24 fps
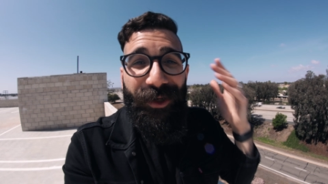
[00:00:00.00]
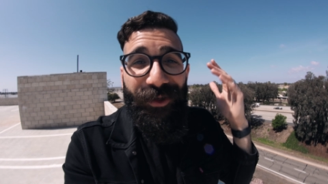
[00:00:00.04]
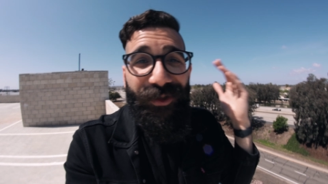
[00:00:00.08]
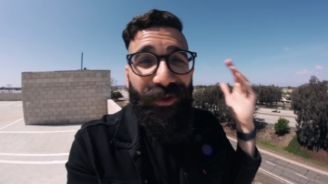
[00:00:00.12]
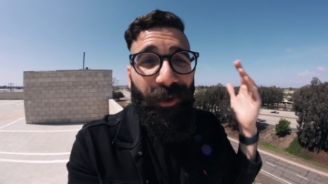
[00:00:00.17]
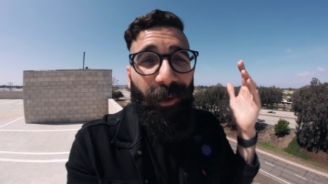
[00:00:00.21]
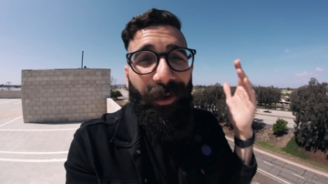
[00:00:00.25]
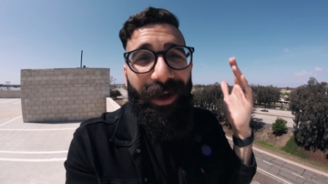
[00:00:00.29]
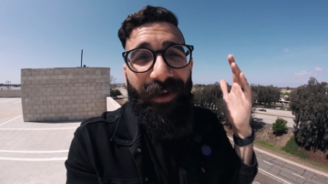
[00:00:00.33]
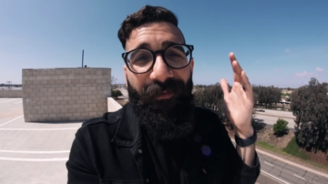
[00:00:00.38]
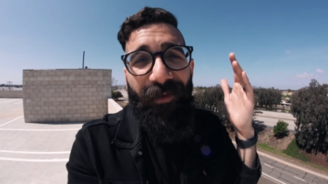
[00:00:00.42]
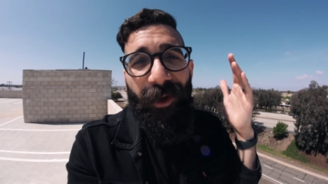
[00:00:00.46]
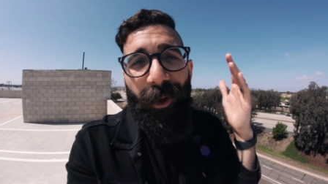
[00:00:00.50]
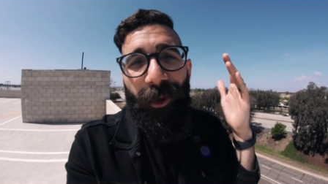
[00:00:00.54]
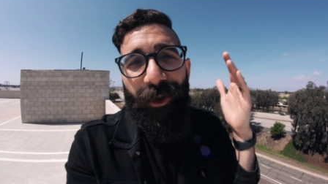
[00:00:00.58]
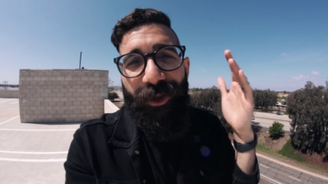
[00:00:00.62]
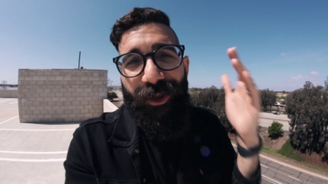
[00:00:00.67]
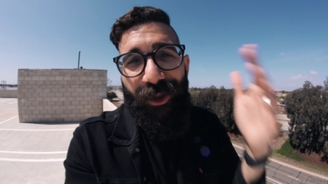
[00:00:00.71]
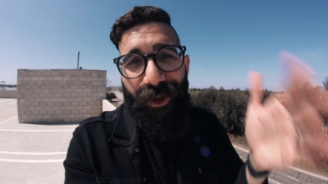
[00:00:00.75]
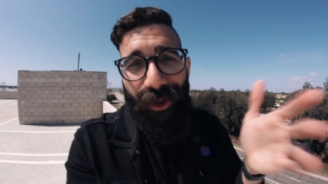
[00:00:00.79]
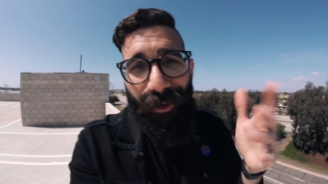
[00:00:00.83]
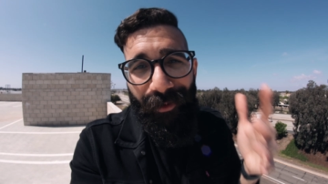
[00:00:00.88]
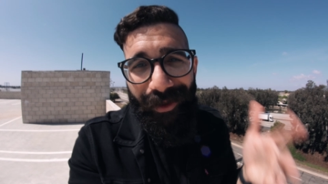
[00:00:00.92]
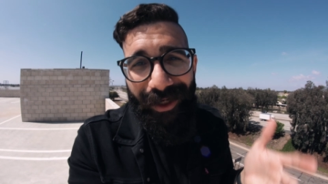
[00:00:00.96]
So if you're
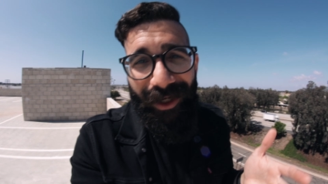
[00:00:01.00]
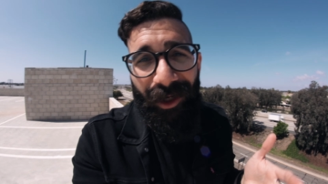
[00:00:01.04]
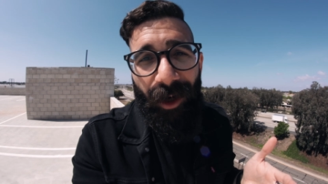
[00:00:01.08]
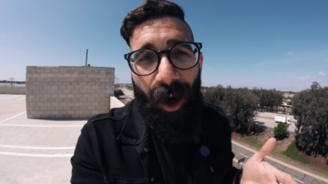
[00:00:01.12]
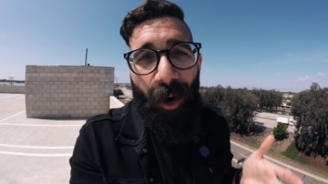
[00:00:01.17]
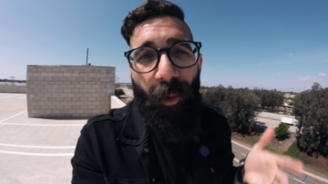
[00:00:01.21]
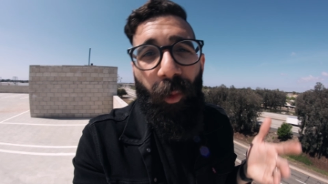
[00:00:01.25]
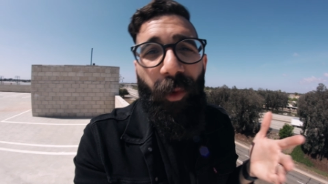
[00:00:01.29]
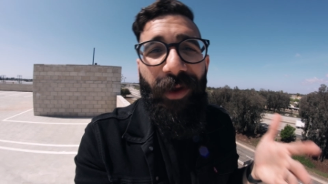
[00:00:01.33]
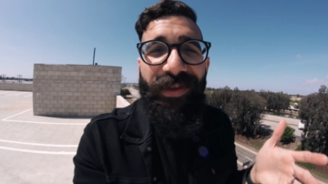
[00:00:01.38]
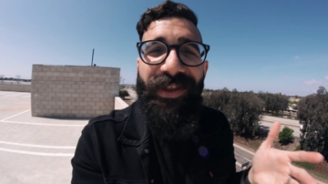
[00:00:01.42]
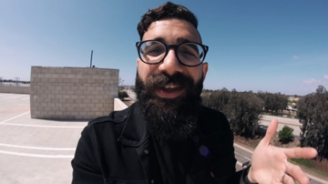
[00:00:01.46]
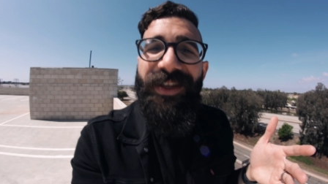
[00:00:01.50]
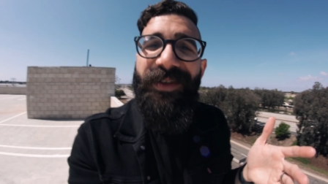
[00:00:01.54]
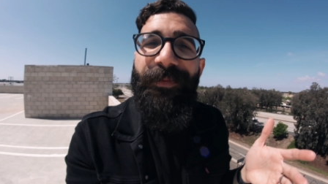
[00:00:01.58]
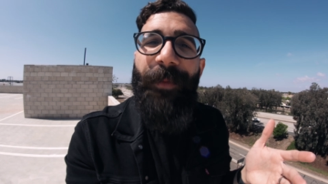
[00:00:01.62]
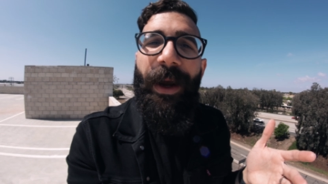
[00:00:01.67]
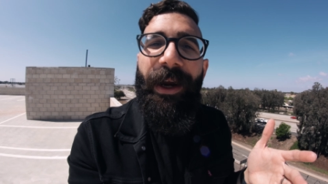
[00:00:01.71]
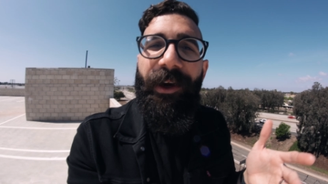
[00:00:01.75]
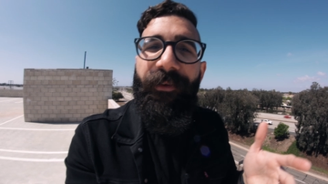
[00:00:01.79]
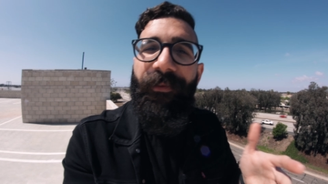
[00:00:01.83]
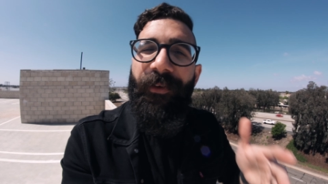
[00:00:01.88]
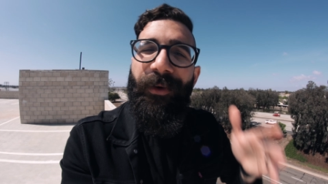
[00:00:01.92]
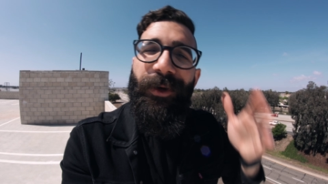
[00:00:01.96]
shooting with this
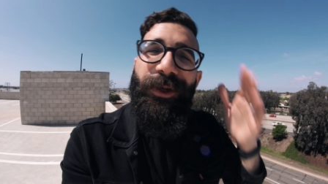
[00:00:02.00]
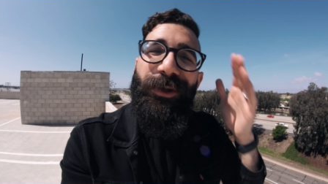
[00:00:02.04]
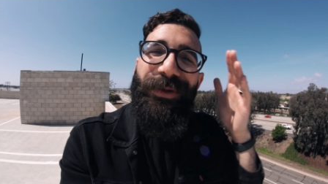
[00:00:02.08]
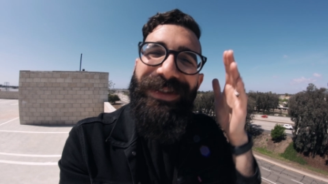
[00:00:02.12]
microphone,